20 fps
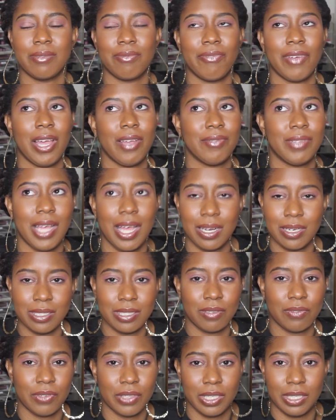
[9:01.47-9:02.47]

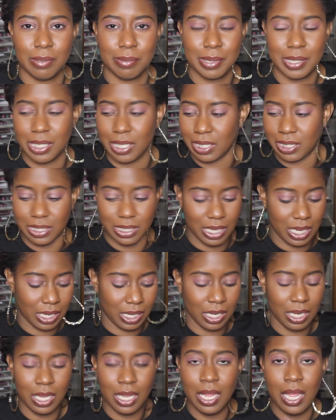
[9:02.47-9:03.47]
$5 for lipsticks,
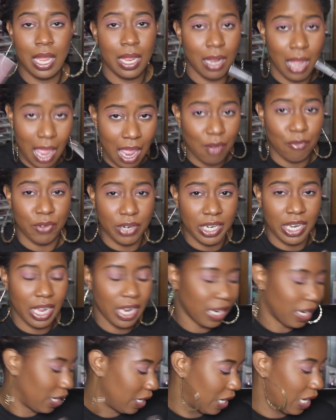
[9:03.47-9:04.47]
like, every day.